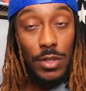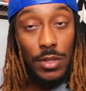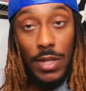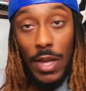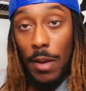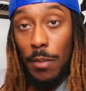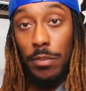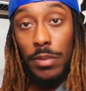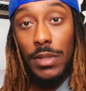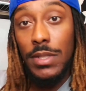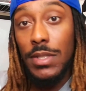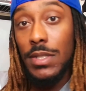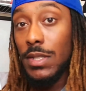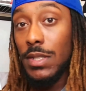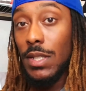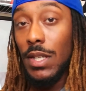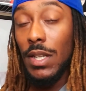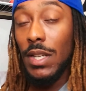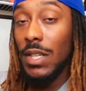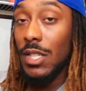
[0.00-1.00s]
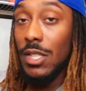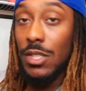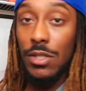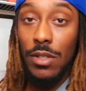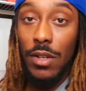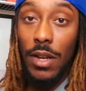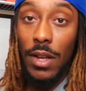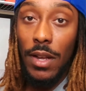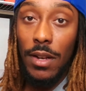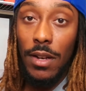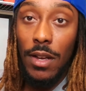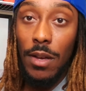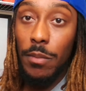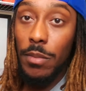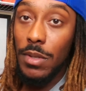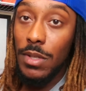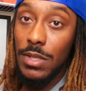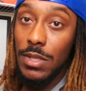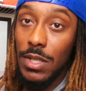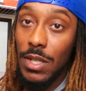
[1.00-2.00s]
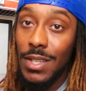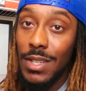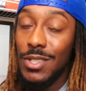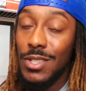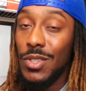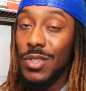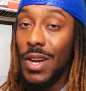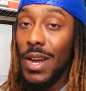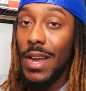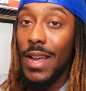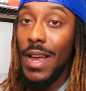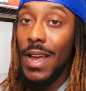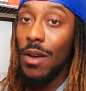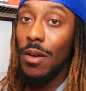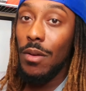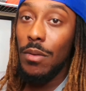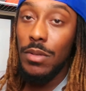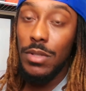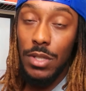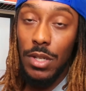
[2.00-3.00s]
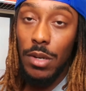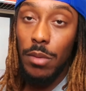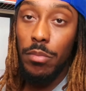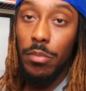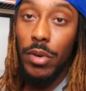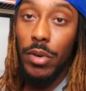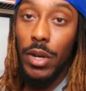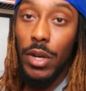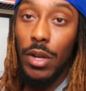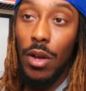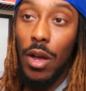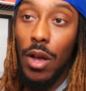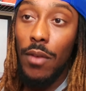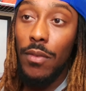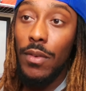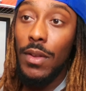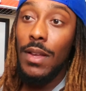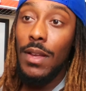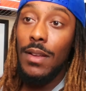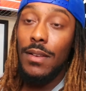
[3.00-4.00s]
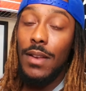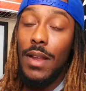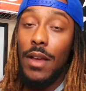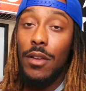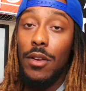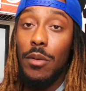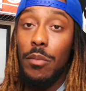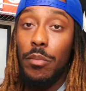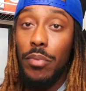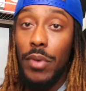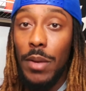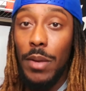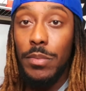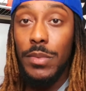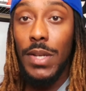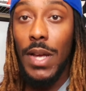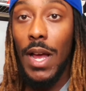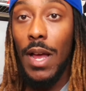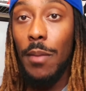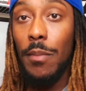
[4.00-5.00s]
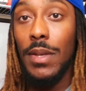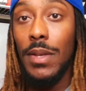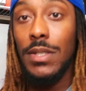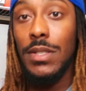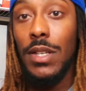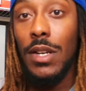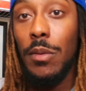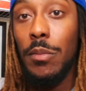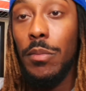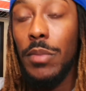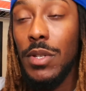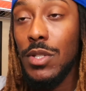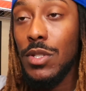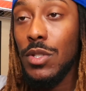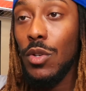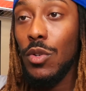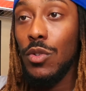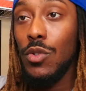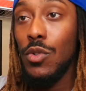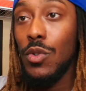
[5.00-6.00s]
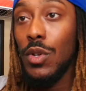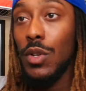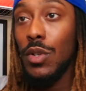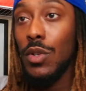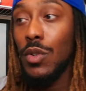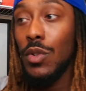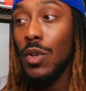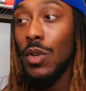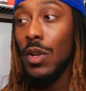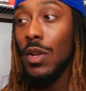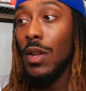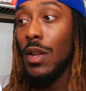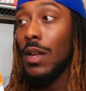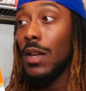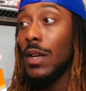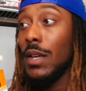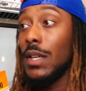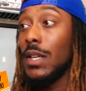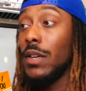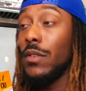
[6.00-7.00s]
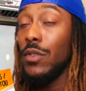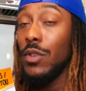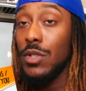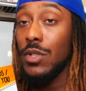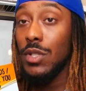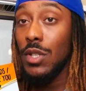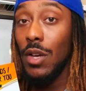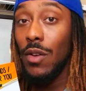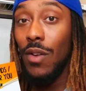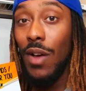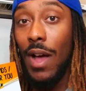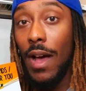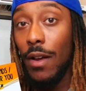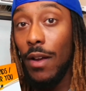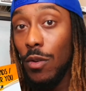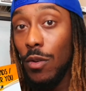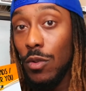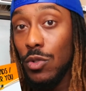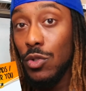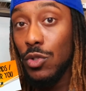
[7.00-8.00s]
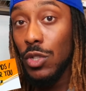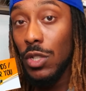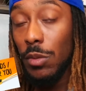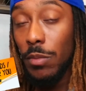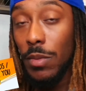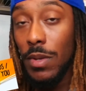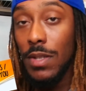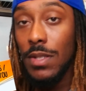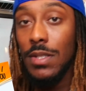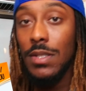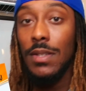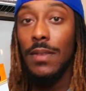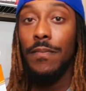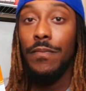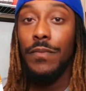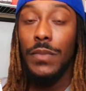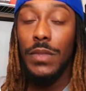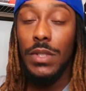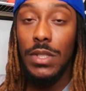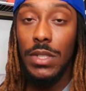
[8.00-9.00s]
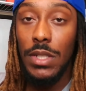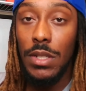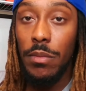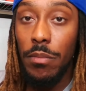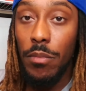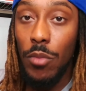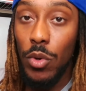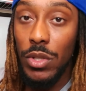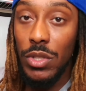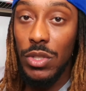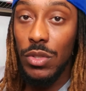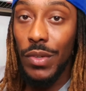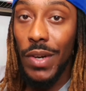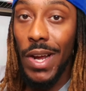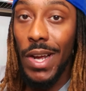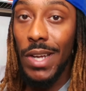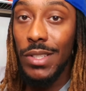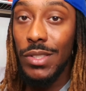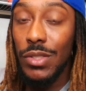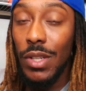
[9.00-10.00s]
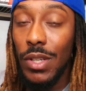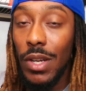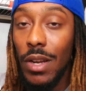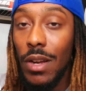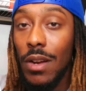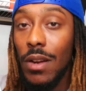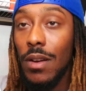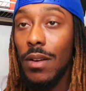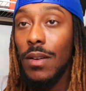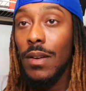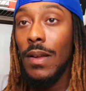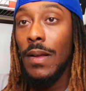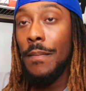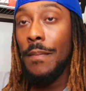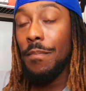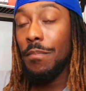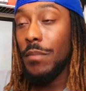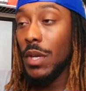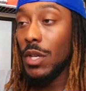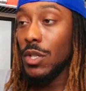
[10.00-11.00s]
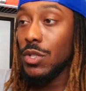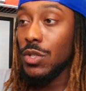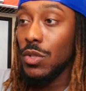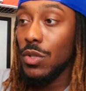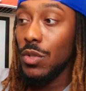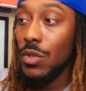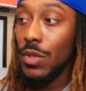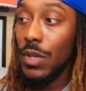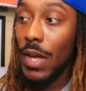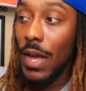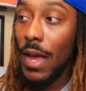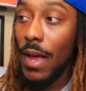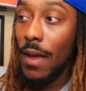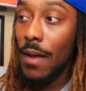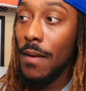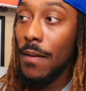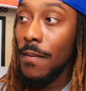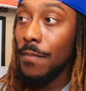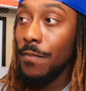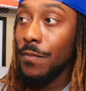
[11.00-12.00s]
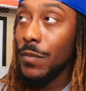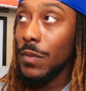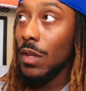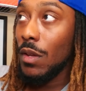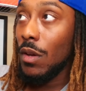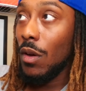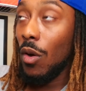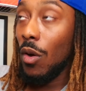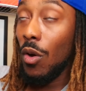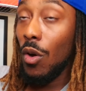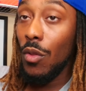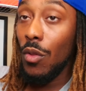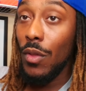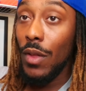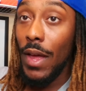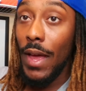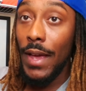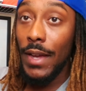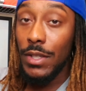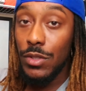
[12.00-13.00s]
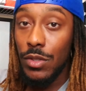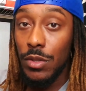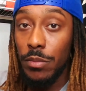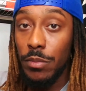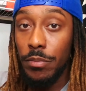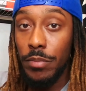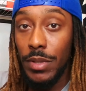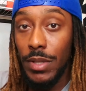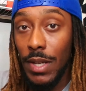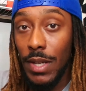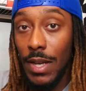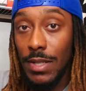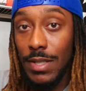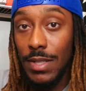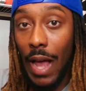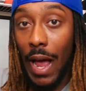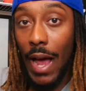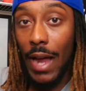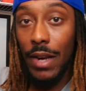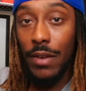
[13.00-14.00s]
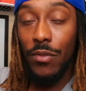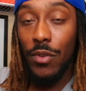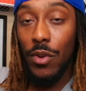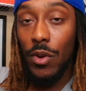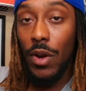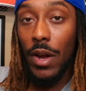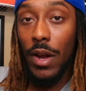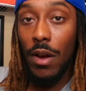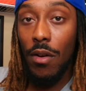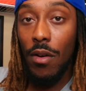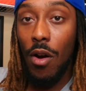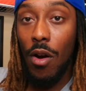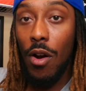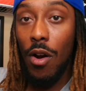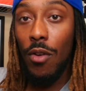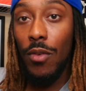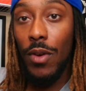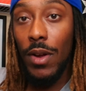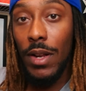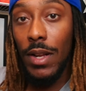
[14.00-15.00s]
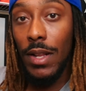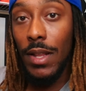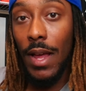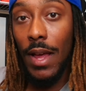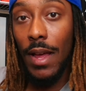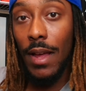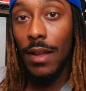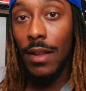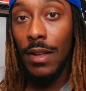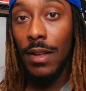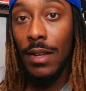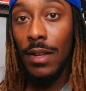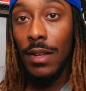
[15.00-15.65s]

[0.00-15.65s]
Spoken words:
That bleach is going to eat your head up and it's going to dry out and it's going to break off. Now your prep time is going to be so you can give yourself hot oil treatments, deep moisturize your hair, make sure you got all the extra BS out of your hair already that